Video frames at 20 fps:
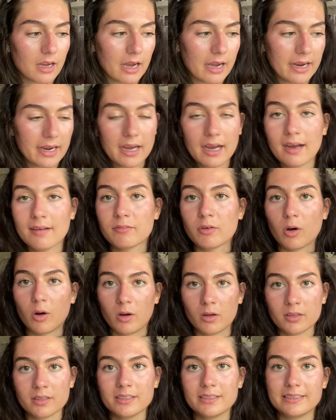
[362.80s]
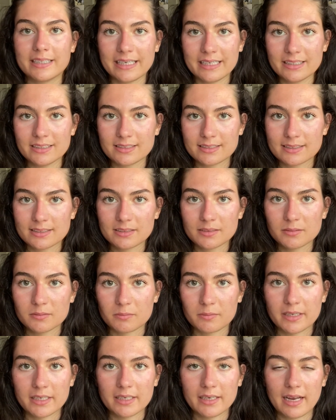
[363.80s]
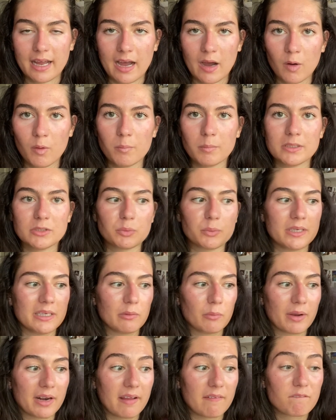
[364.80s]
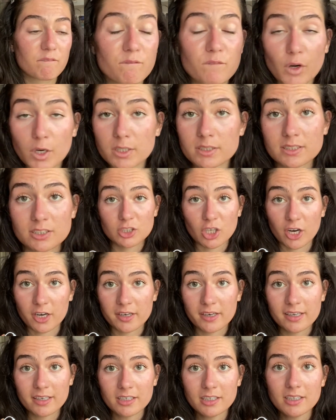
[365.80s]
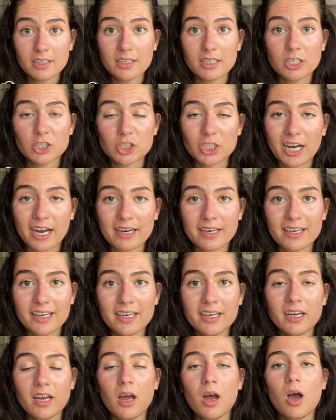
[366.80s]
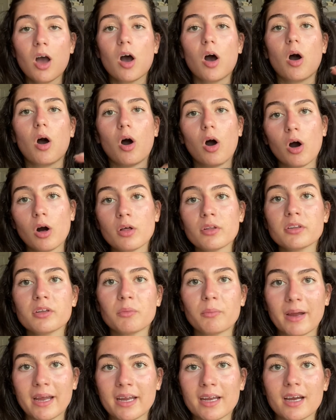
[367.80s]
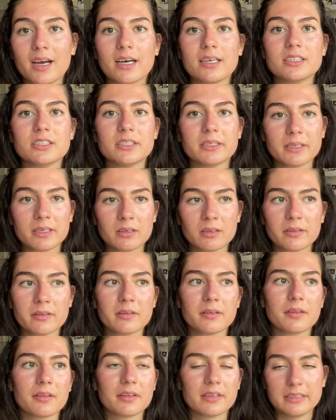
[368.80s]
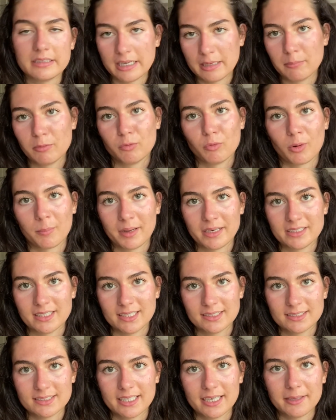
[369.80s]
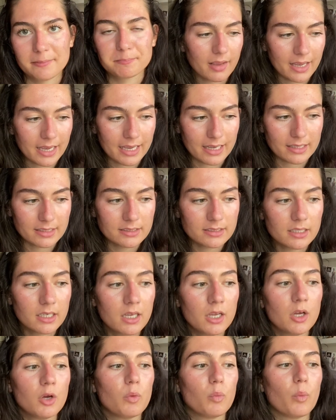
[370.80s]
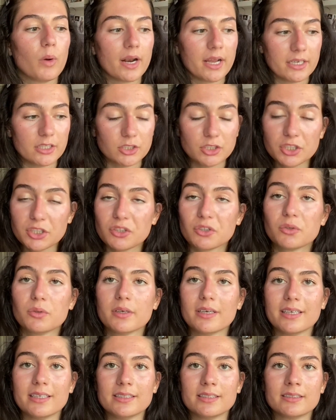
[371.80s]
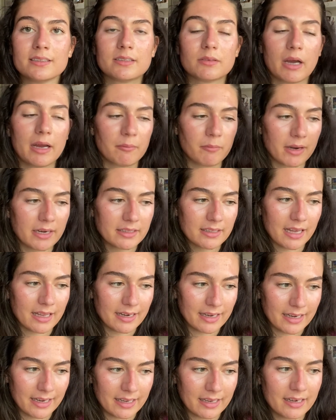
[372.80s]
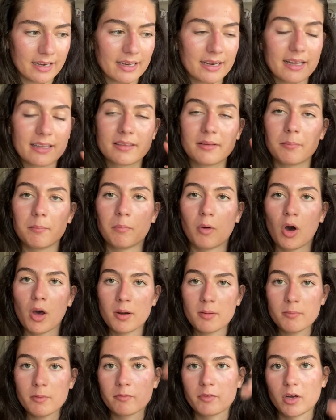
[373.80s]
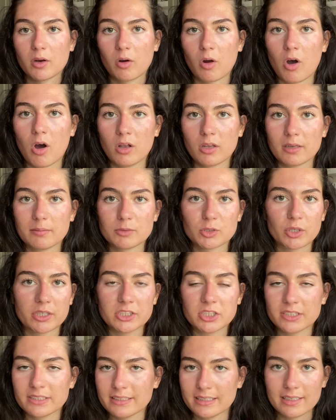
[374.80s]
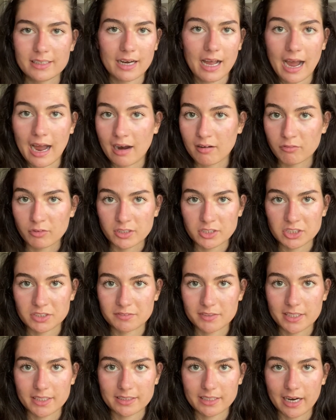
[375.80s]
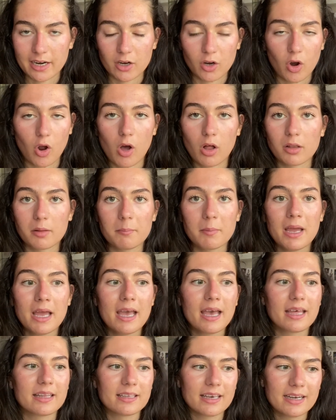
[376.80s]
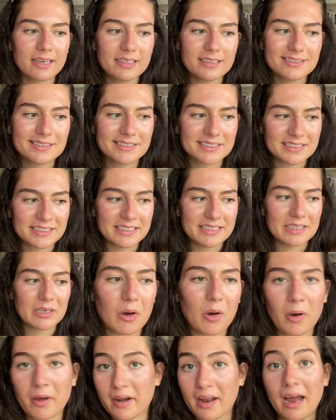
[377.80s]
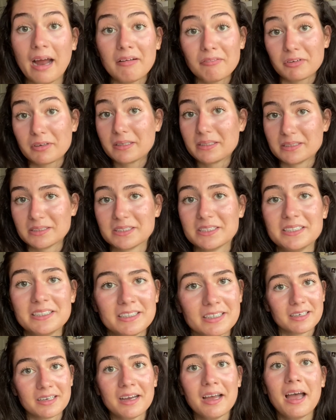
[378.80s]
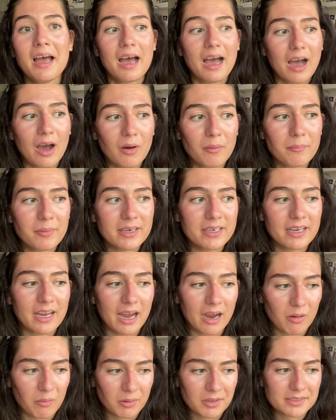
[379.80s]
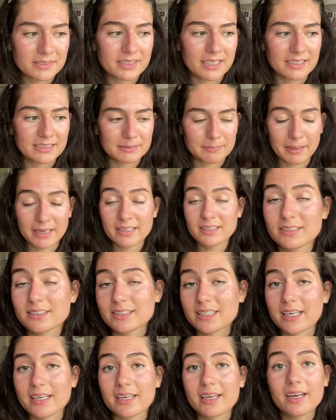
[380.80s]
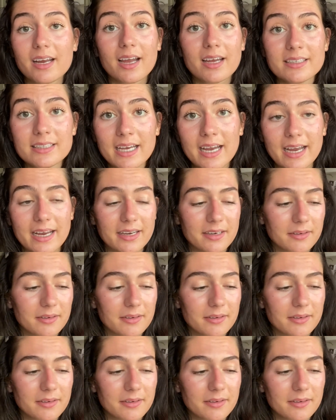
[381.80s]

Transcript: I have all the dates written out between when I first started tracking all the way until the day before my test day. And what I do is I write that in, and at the bottom of the column, so I just did an average of the entire column, and then I could see on average how many hours I spend studying a day.